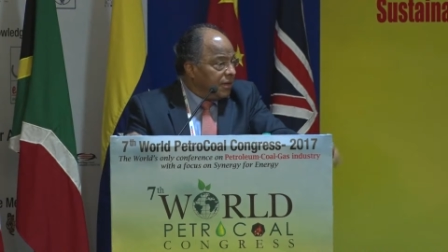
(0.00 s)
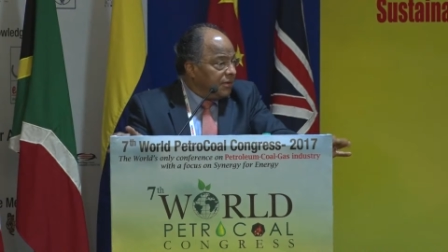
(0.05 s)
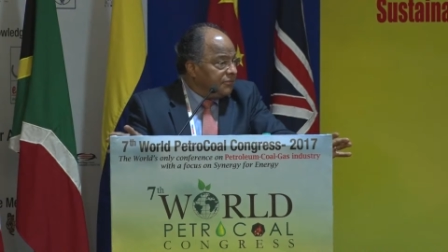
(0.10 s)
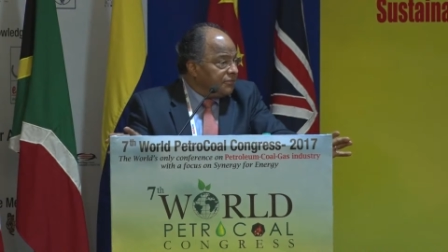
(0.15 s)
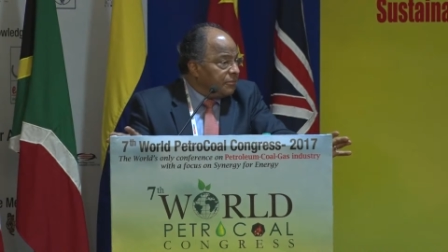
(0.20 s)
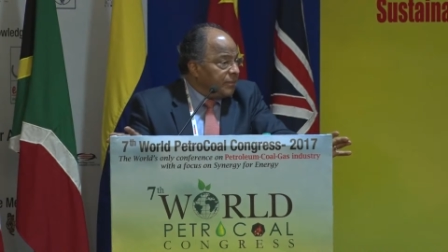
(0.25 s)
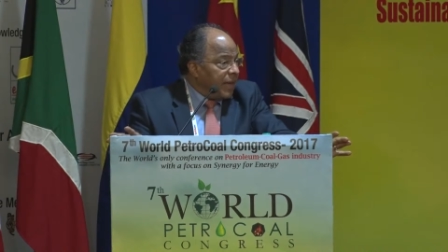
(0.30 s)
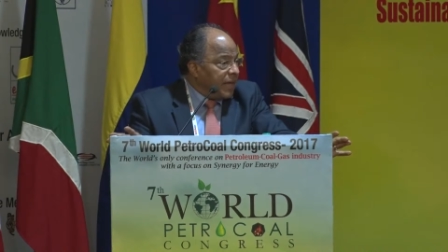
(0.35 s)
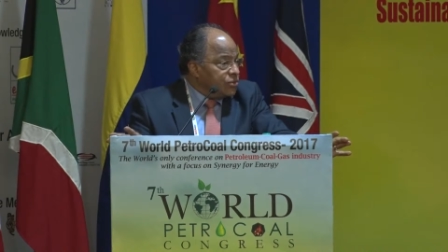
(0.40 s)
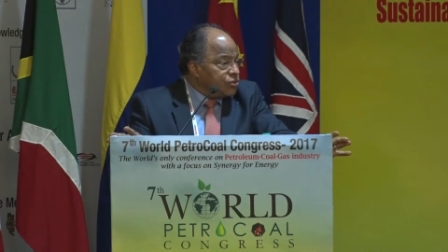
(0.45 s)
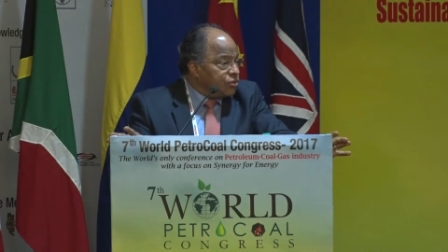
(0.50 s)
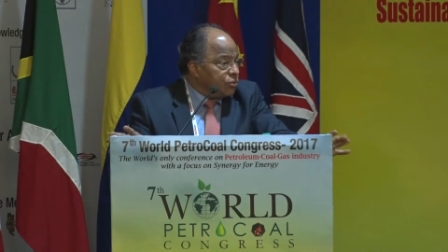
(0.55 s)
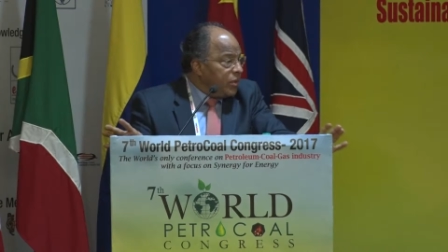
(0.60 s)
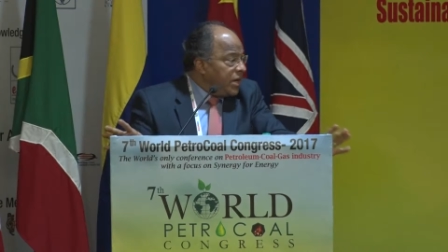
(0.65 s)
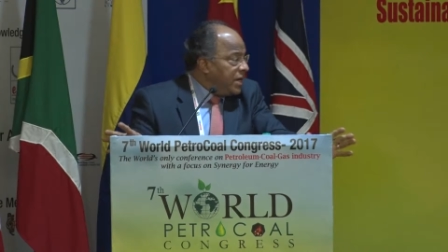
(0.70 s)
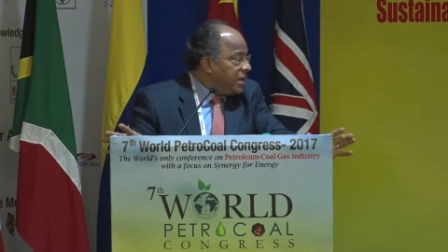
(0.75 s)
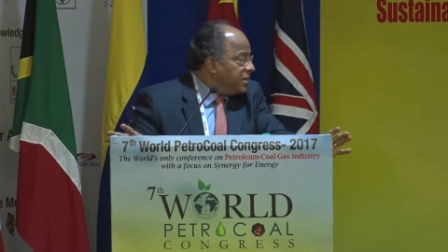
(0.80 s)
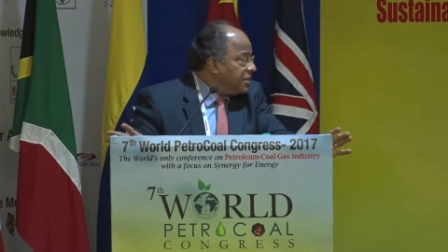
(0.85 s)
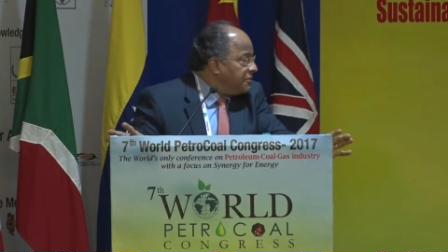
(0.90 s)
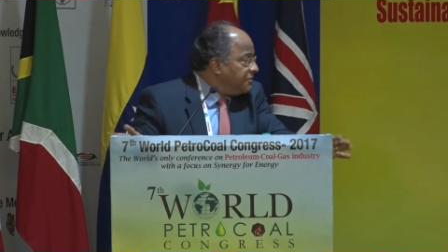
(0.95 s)
Information.
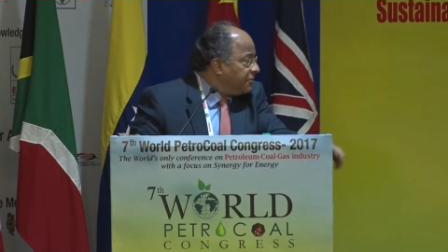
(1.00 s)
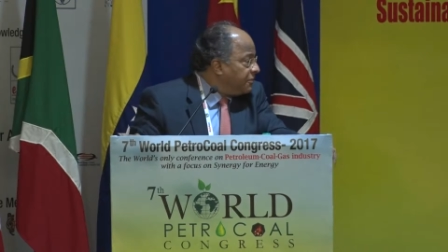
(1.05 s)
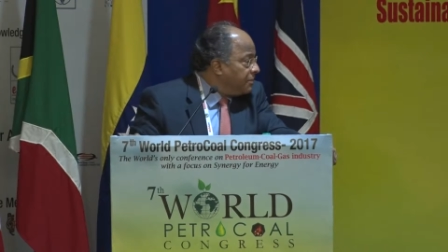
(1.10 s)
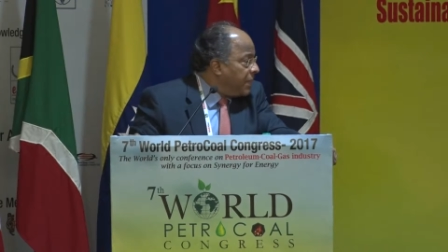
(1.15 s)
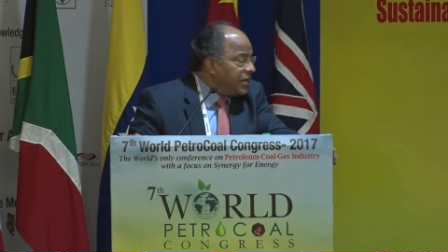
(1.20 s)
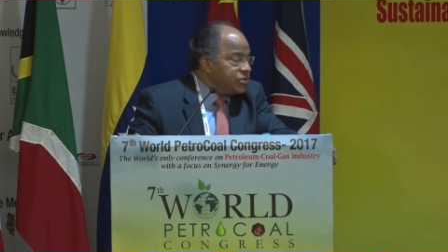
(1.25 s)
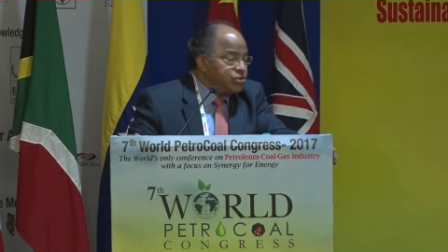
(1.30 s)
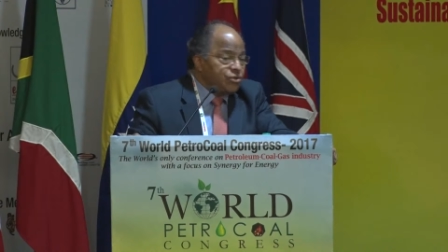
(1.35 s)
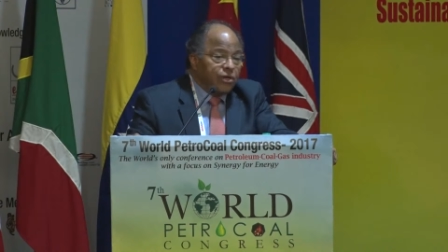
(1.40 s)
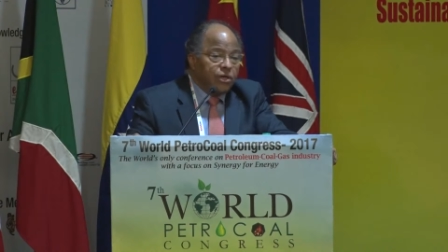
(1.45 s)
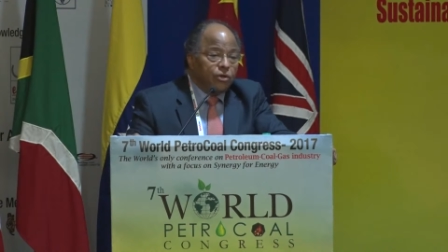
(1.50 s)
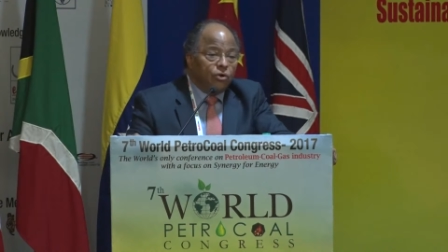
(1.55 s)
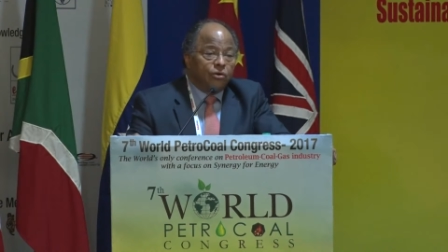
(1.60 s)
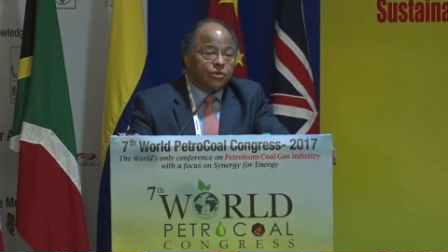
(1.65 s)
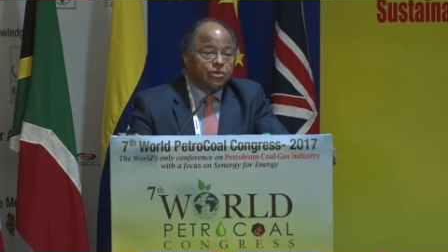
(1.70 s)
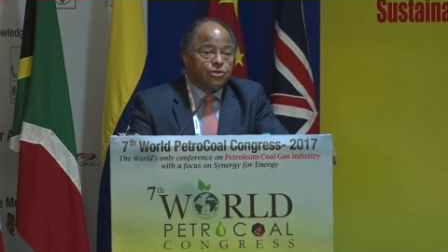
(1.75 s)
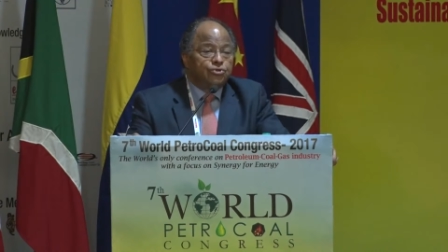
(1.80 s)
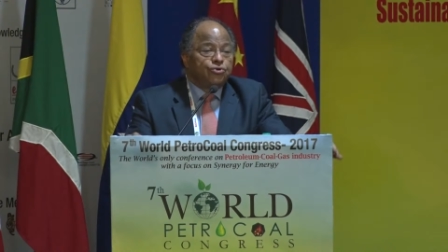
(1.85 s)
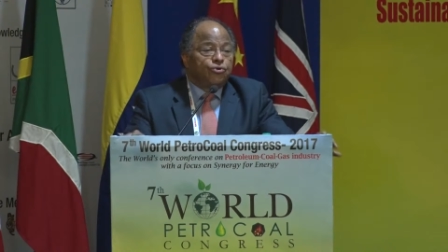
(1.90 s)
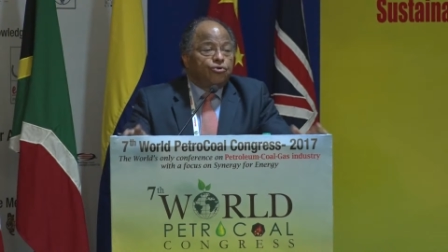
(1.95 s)
We need information in
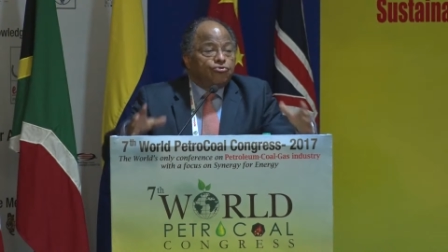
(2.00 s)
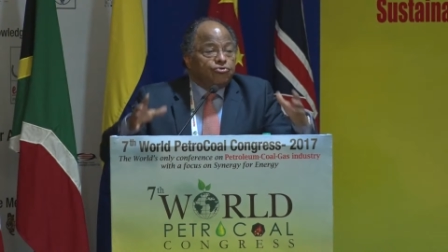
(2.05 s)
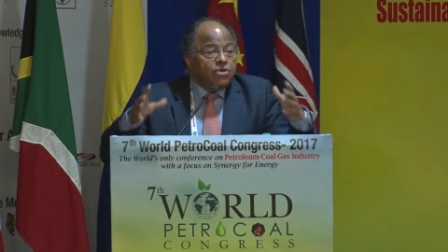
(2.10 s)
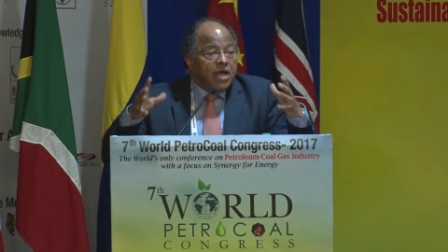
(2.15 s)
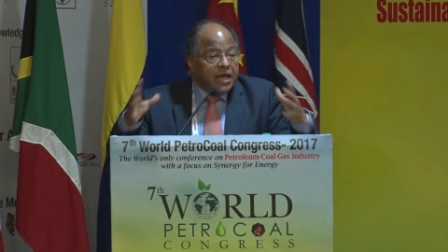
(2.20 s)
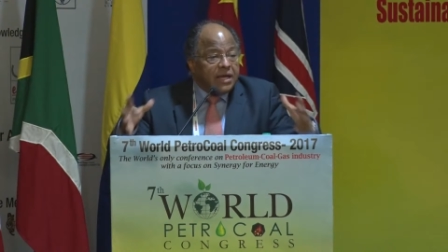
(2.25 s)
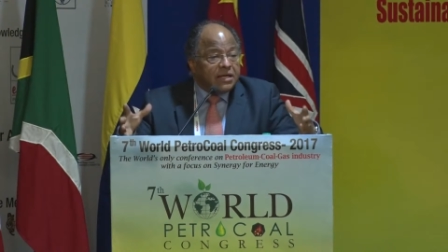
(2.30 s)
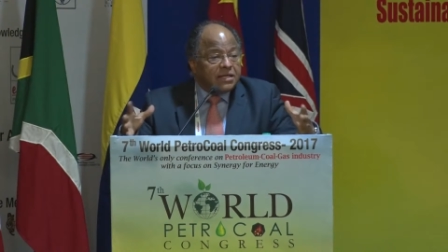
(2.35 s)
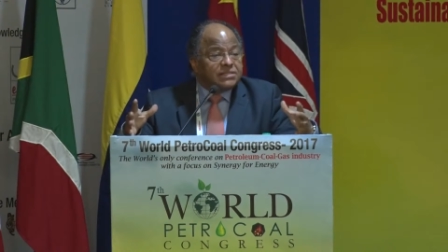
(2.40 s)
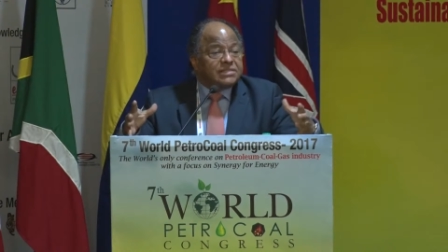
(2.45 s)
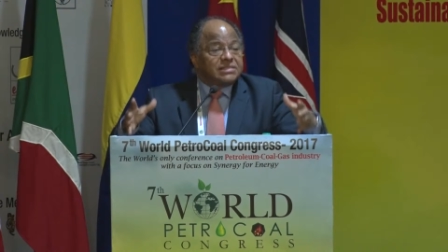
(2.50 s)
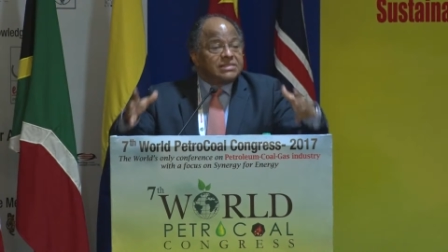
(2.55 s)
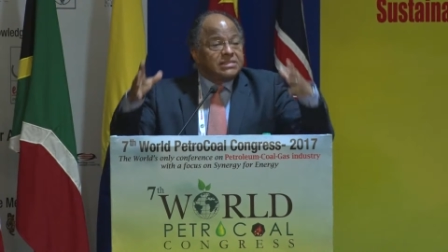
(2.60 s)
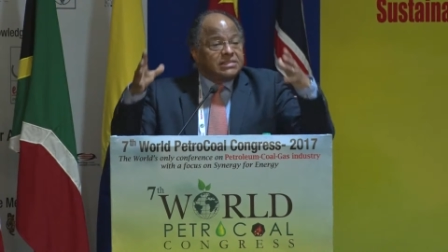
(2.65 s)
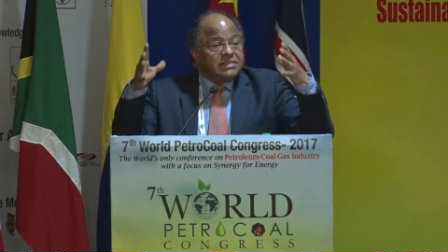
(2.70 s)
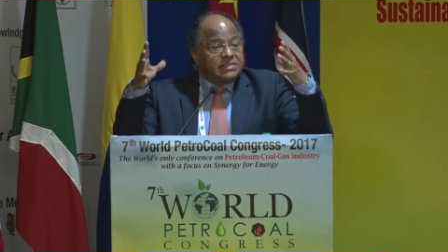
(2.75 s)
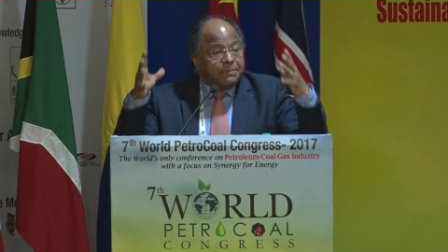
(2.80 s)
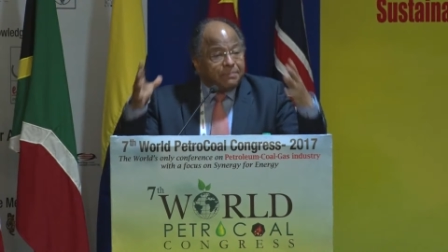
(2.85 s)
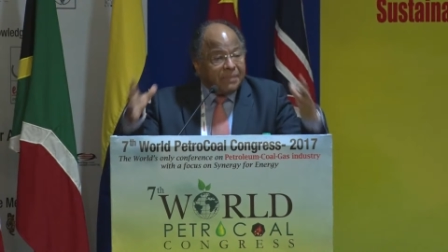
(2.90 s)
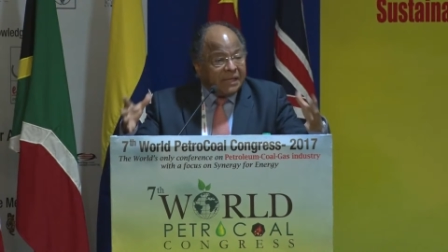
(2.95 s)
order to create a
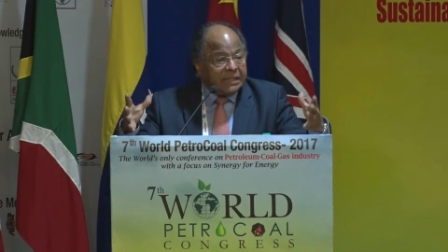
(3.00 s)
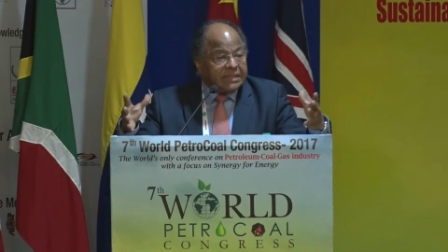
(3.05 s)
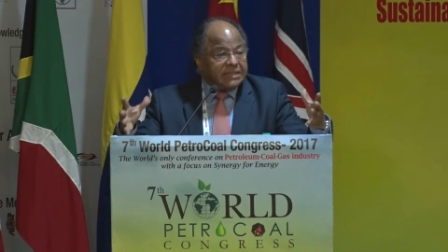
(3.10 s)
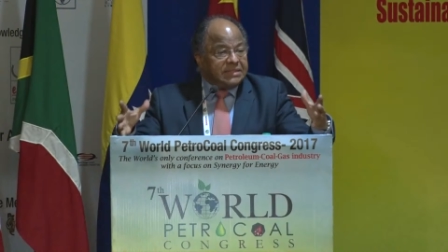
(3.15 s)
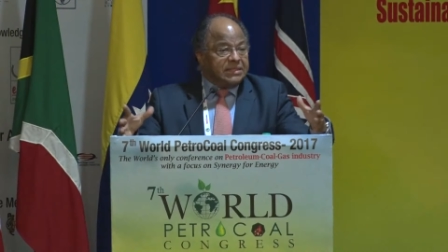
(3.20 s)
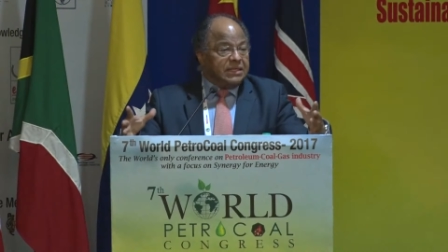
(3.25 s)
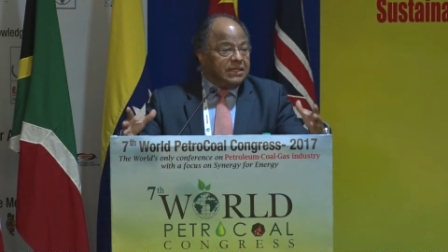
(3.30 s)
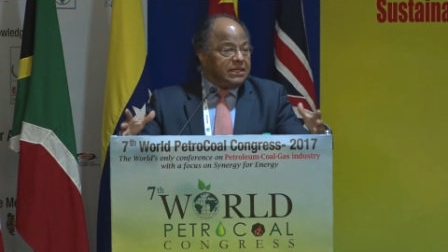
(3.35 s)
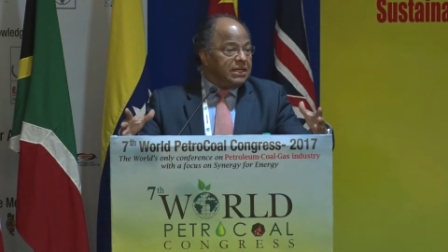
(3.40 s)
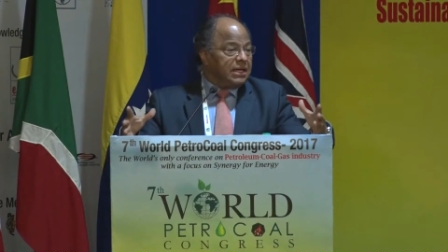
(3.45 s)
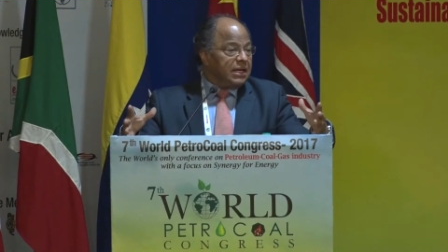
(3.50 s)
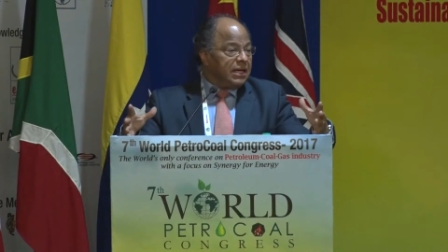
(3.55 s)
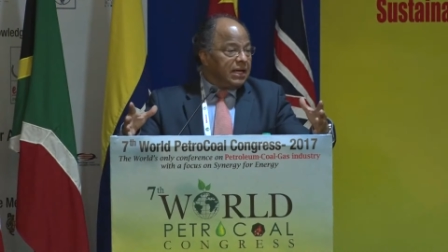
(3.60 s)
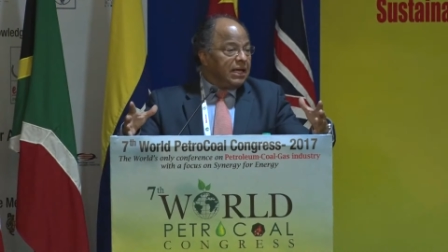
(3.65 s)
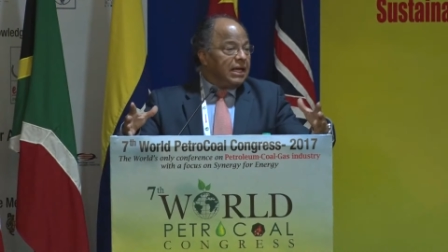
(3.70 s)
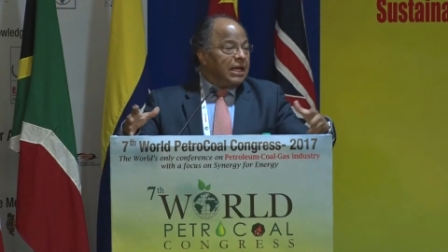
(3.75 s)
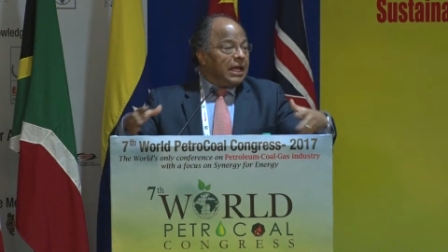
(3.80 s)
stability